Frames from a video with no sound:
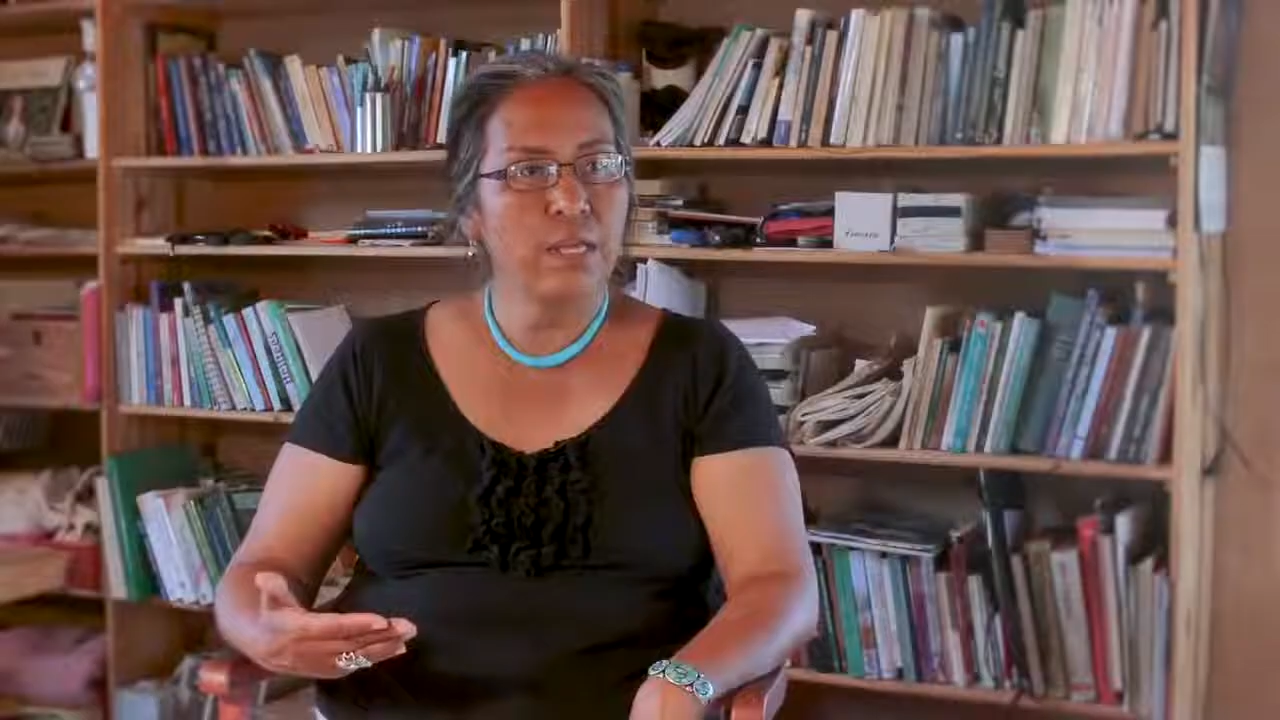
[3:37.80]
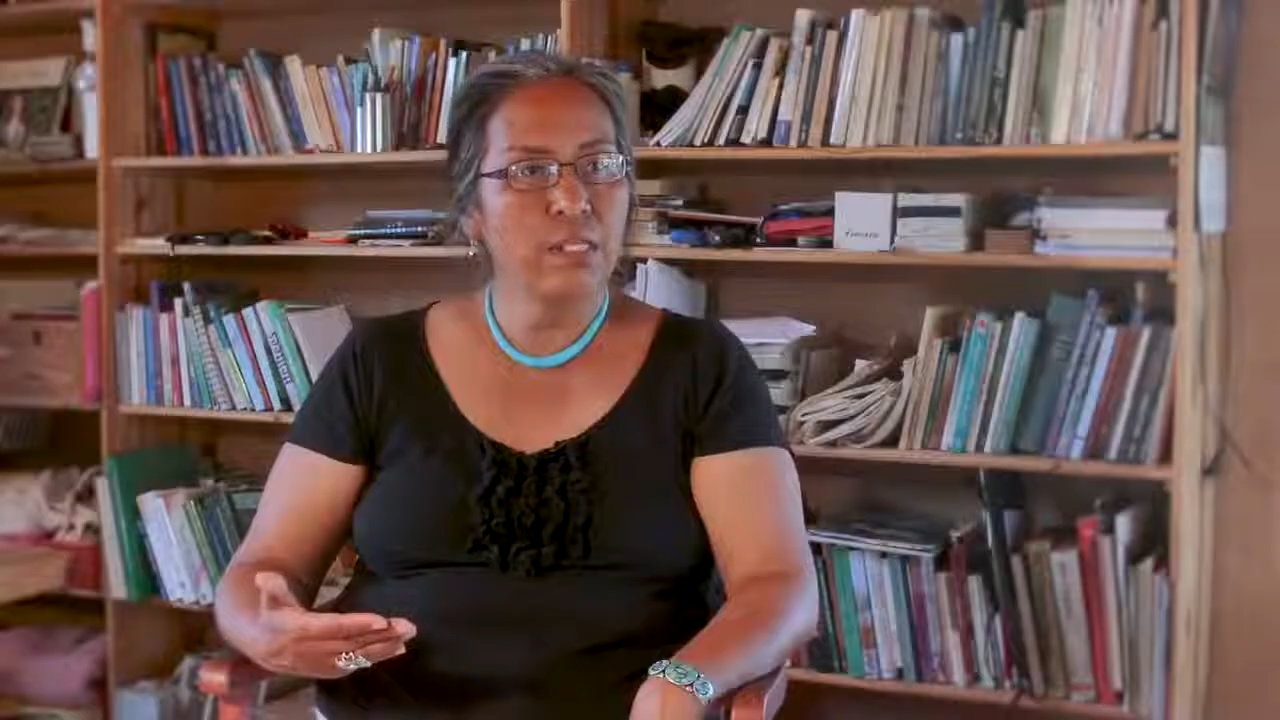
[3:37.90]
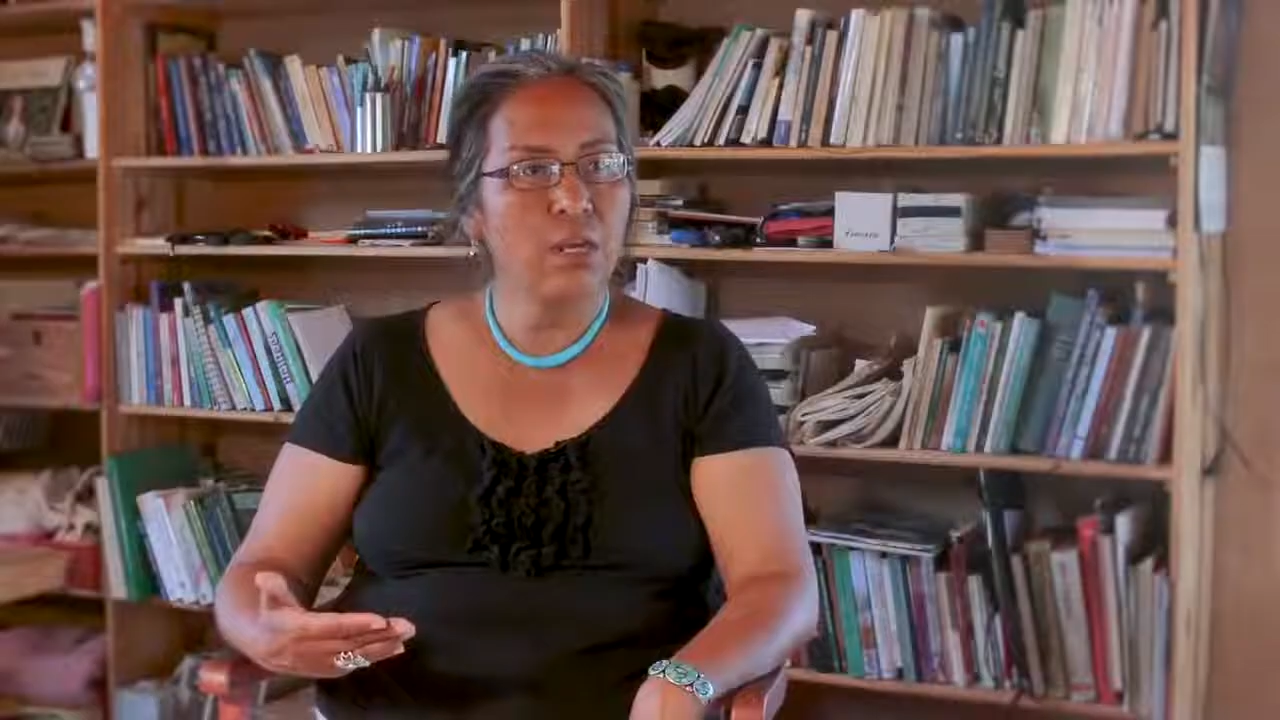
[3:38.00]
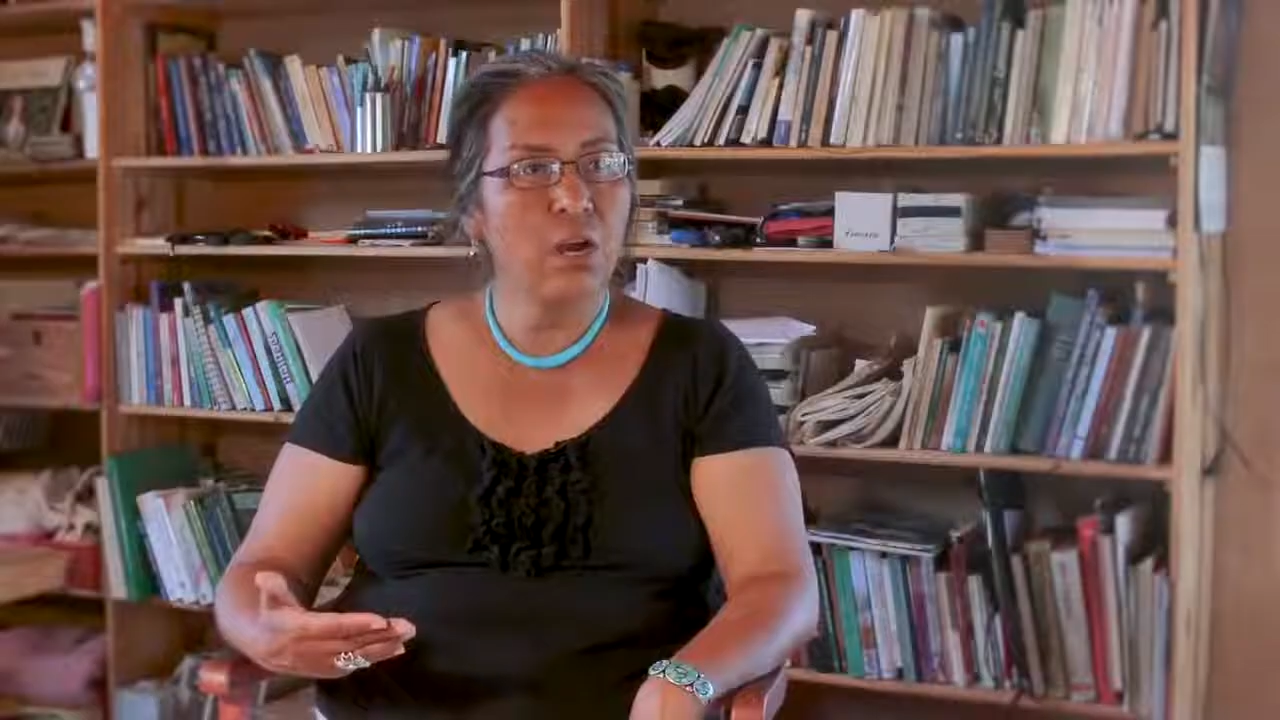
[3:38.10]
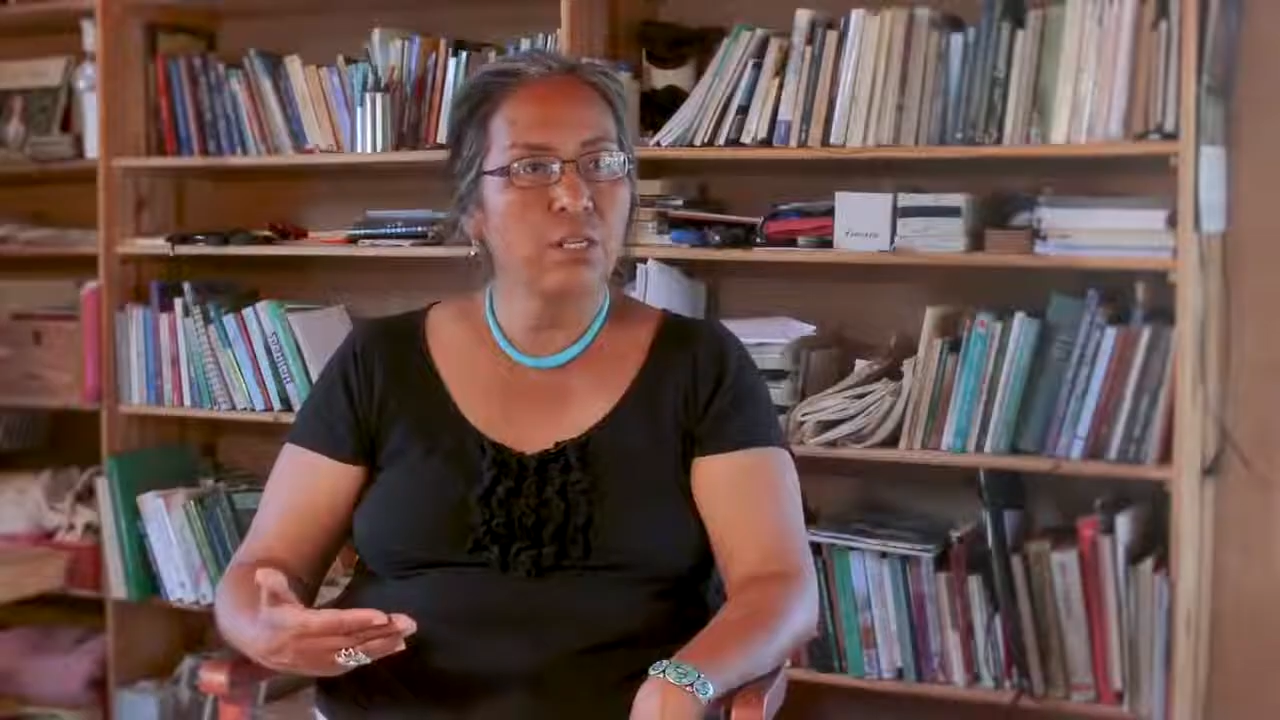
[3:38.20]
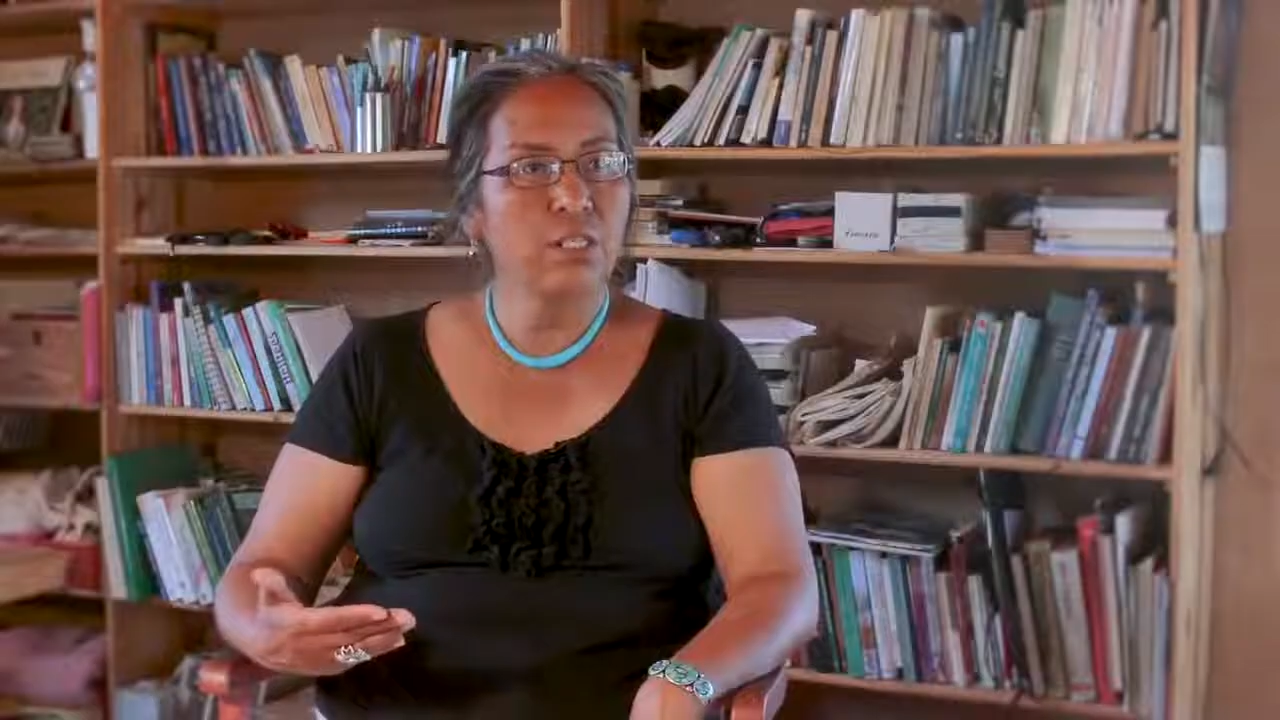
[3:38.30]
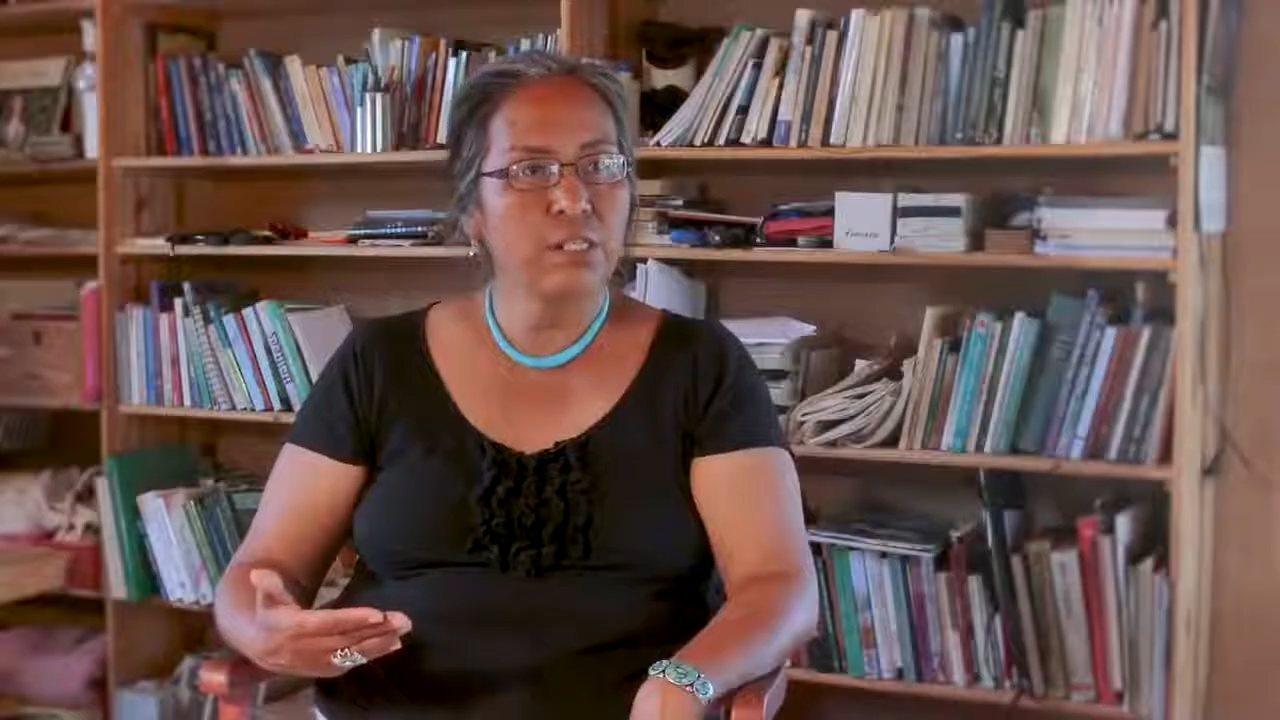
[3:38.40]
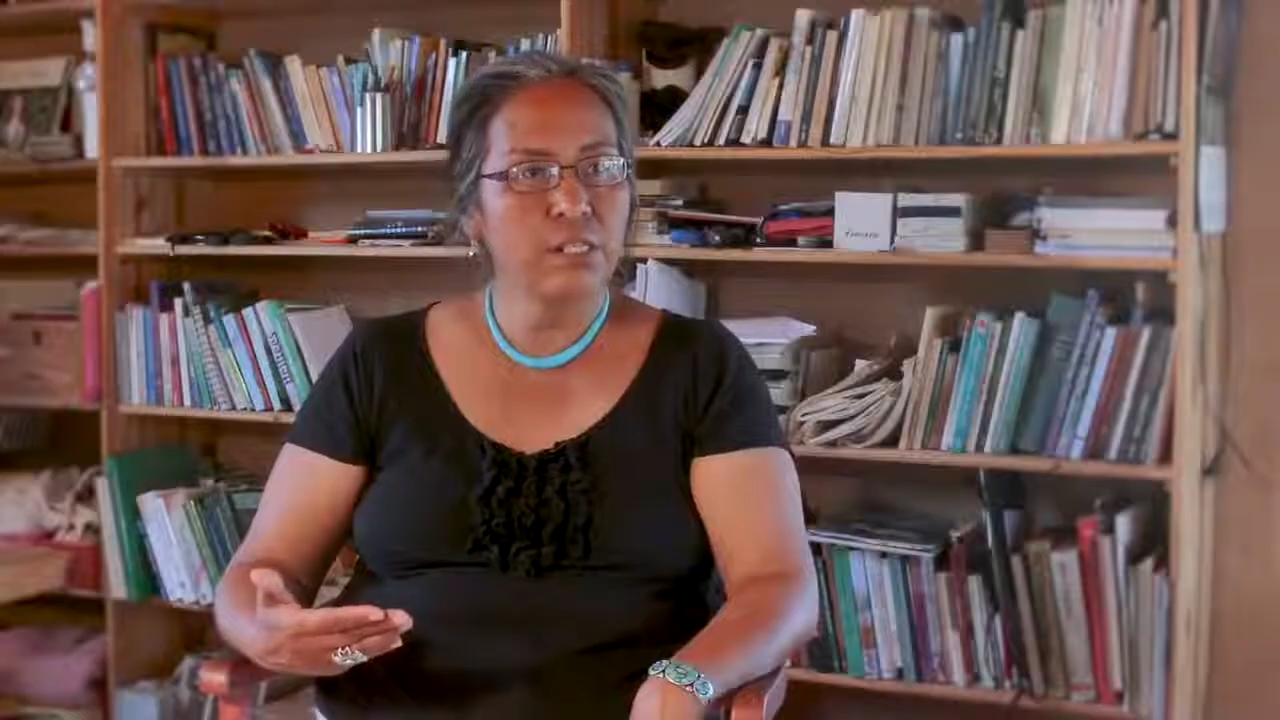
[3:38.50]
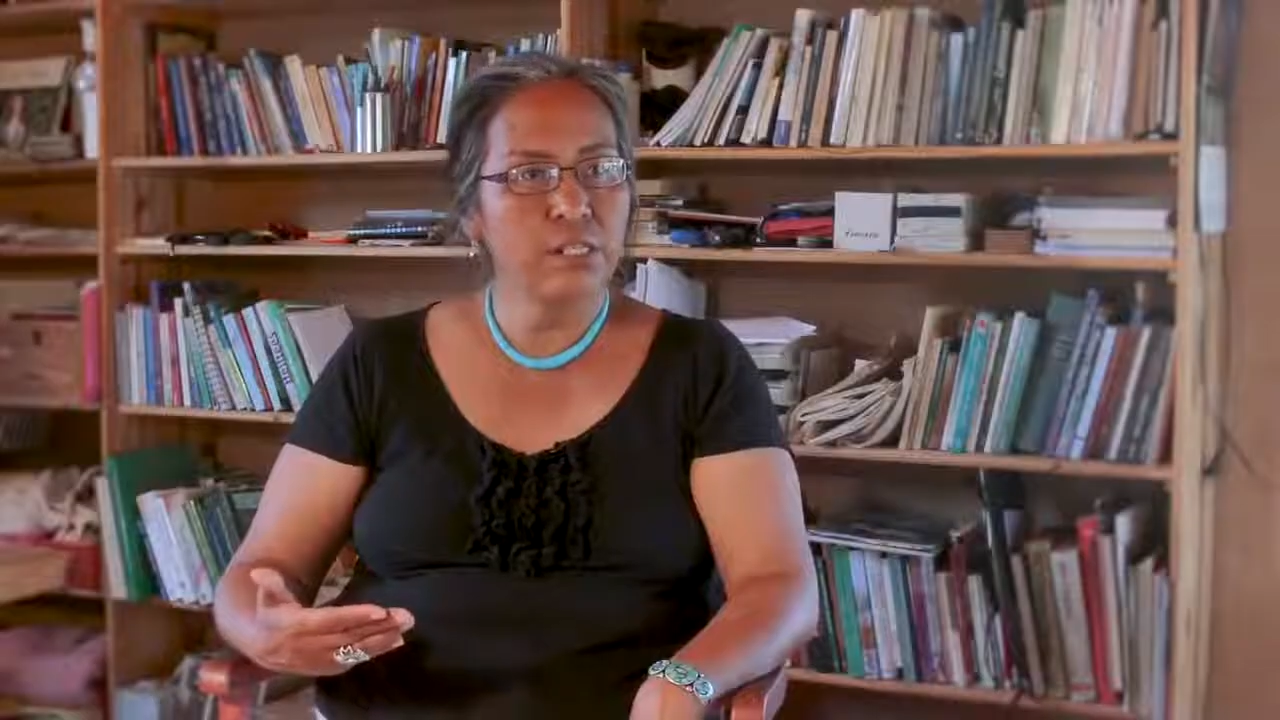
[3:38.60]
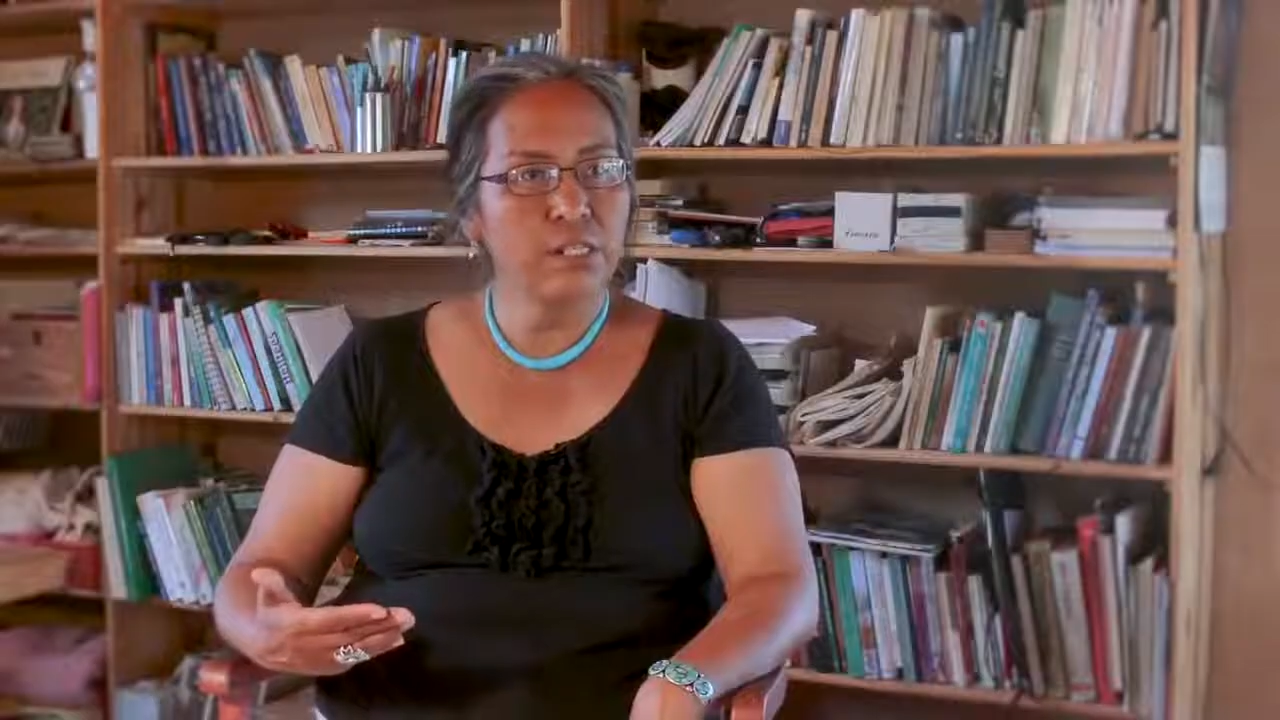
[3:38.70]
this
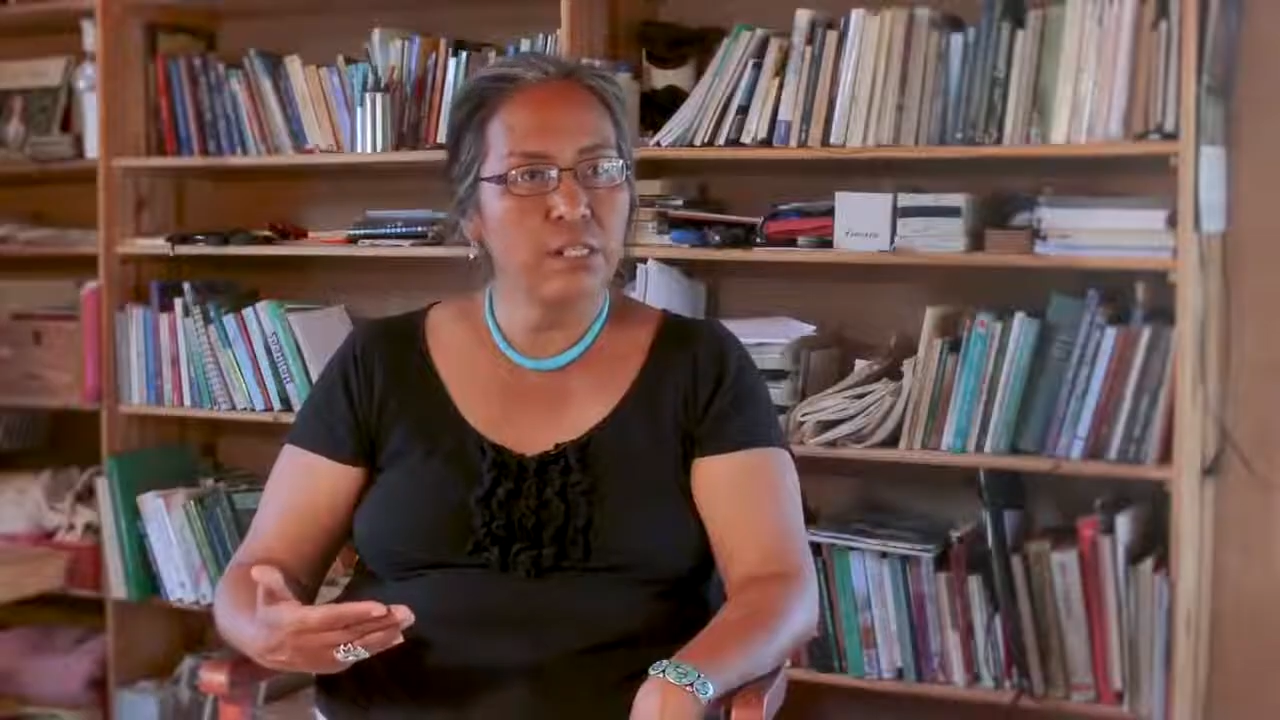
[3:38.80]
consciousness